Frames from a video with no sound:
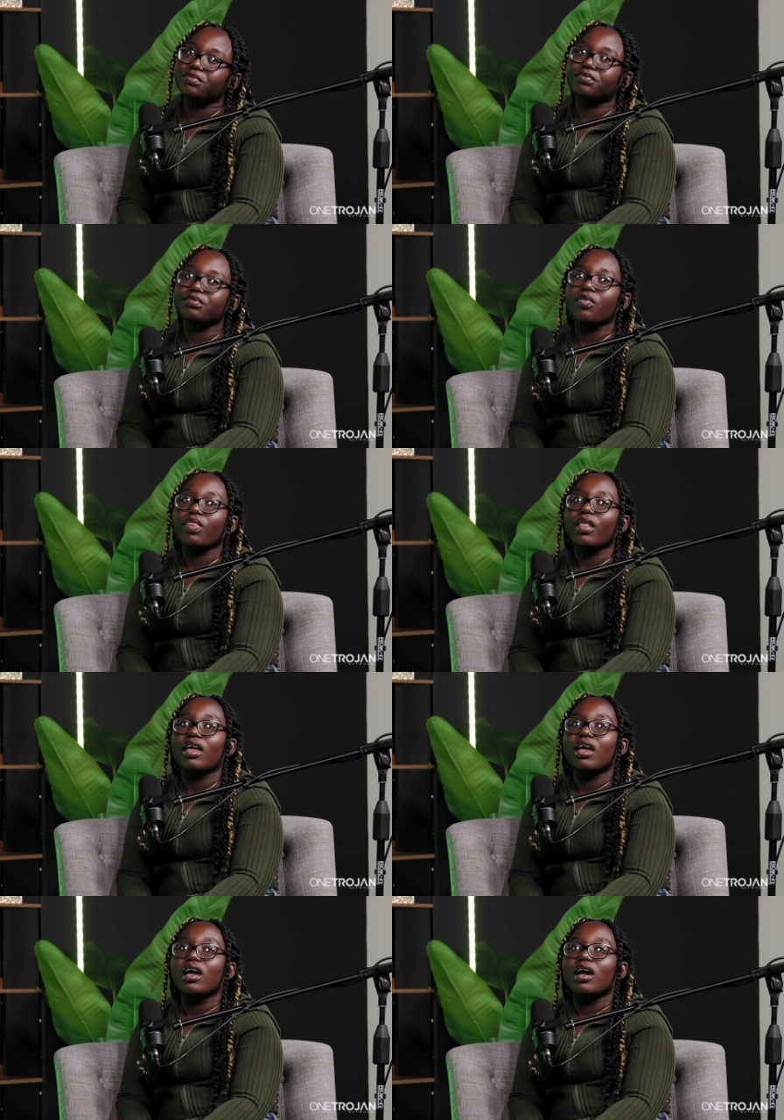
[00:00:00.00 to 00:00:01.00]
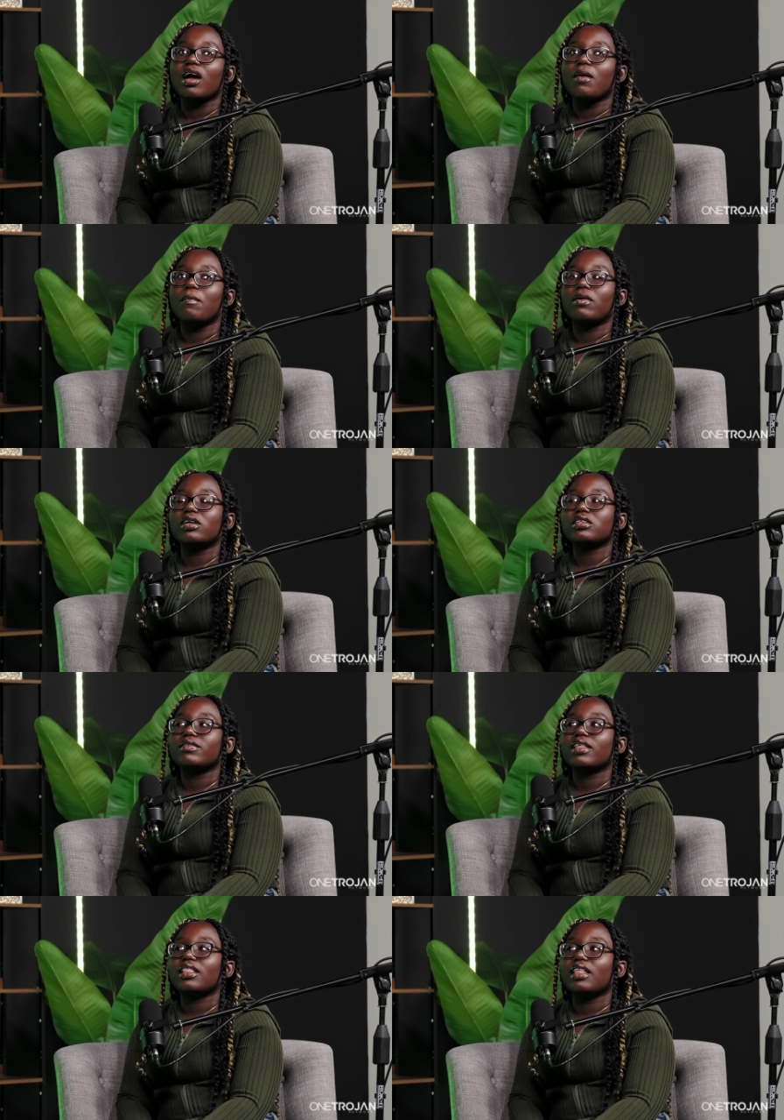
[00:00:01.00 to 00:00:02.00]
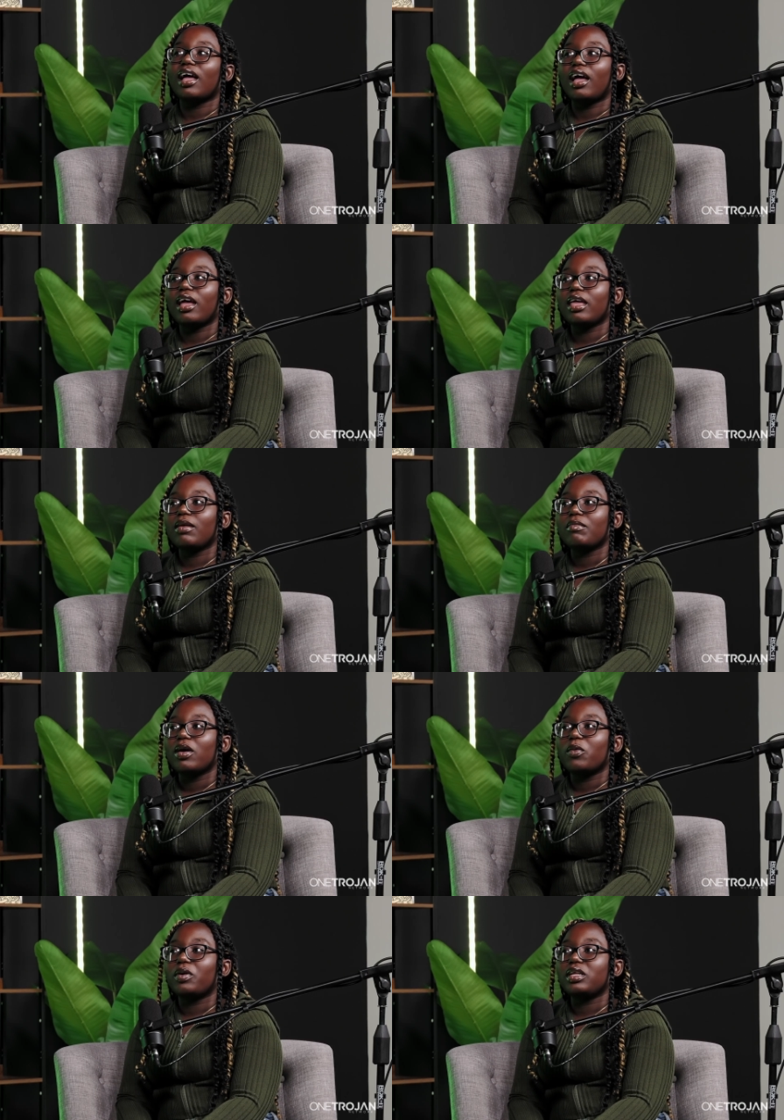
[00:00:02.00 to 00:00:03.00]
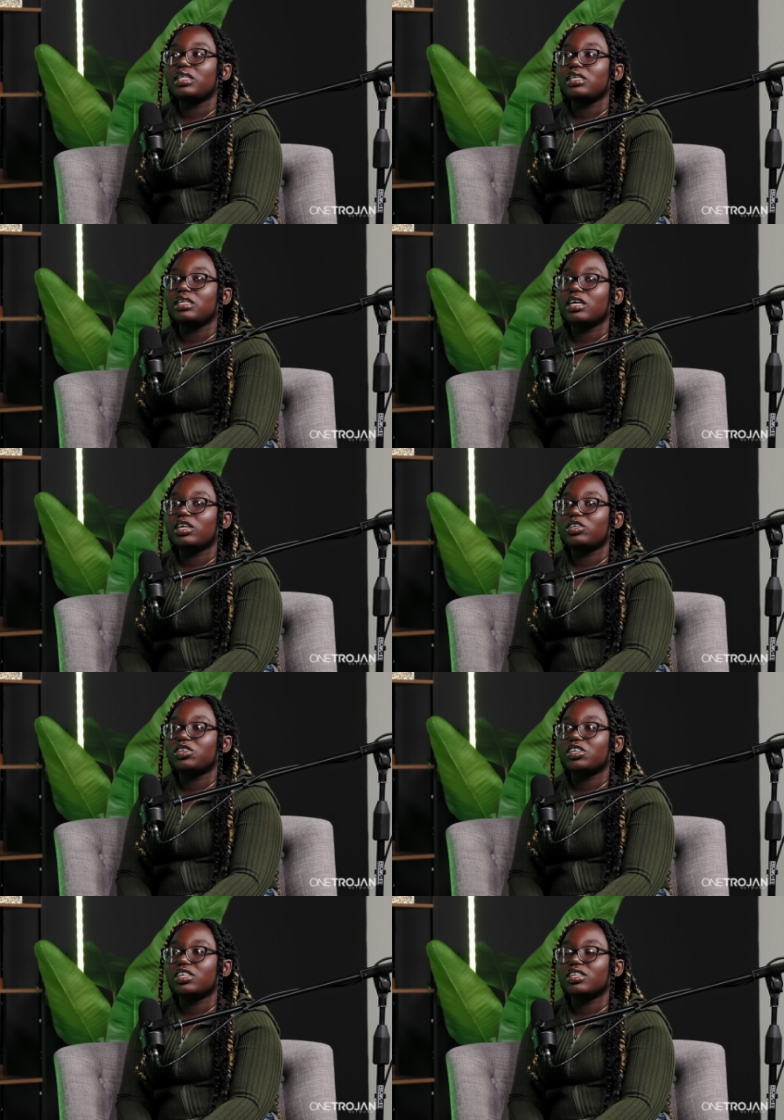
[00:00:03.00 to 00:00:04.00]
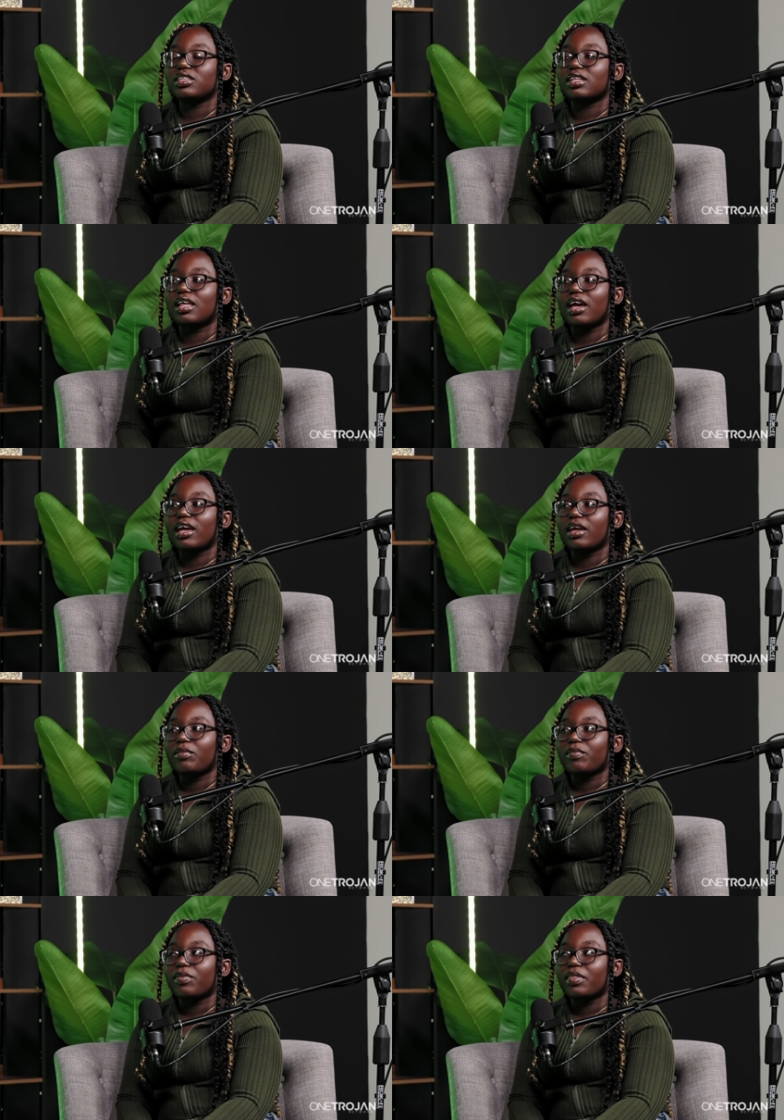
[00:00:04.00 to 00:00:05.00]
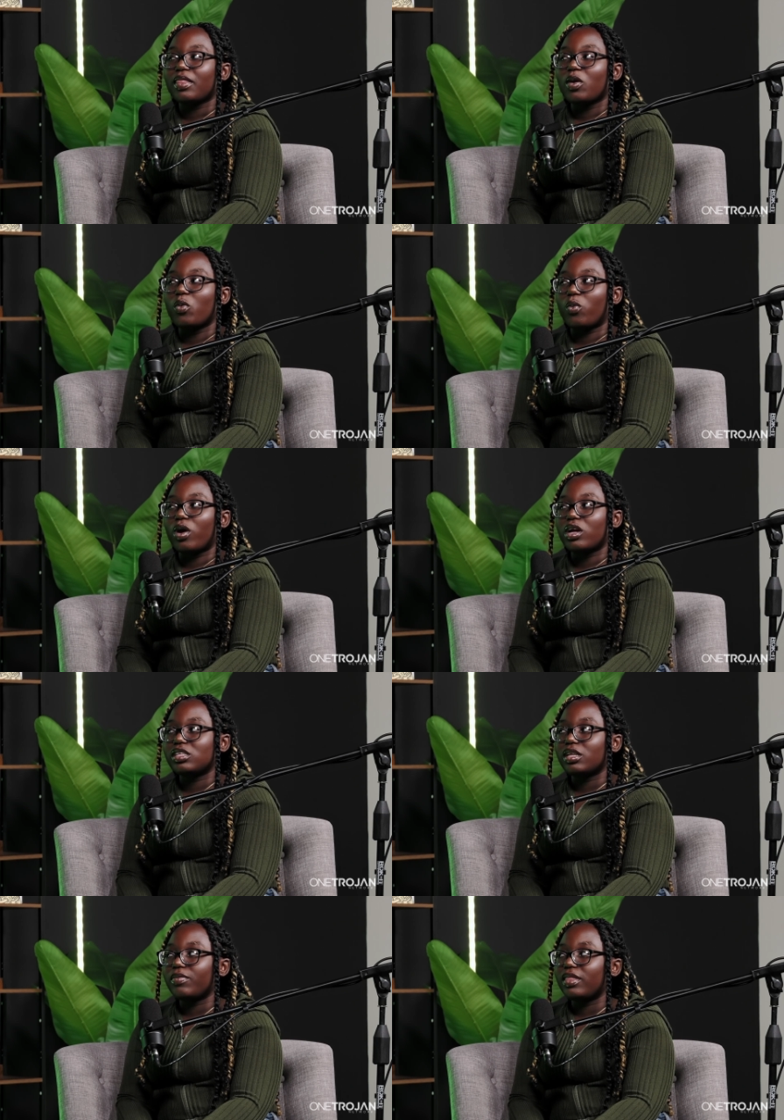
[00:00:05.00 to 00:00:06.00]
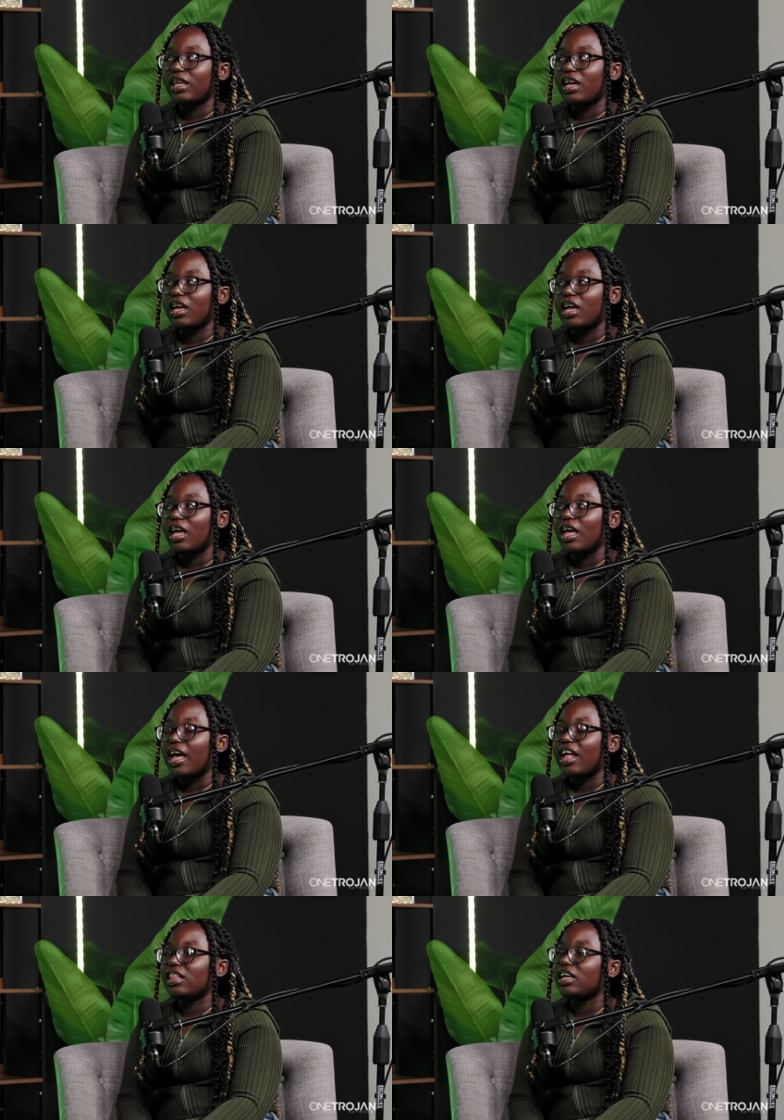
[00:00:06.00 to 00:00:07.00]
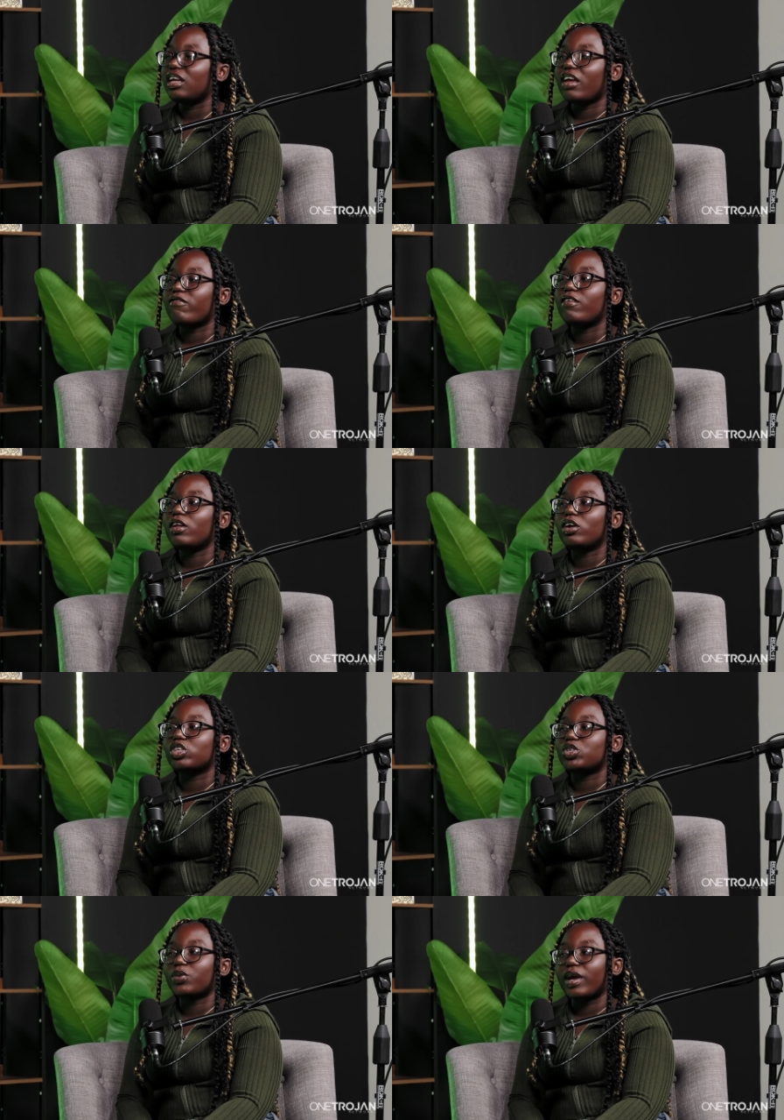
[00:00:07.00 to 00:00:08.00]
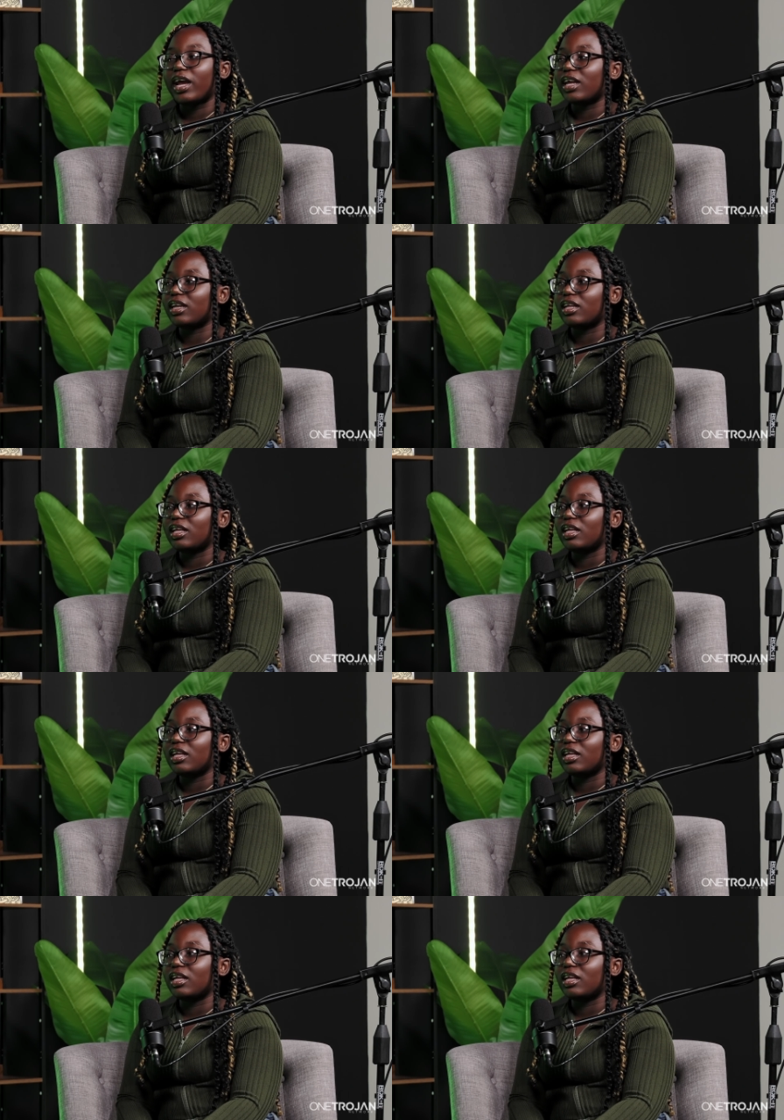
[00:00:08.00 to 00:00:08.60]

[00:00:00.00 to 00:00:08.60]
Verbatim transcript: Mm-hmm. Most of the time, when teenagers like wear something, I think they follow a trend.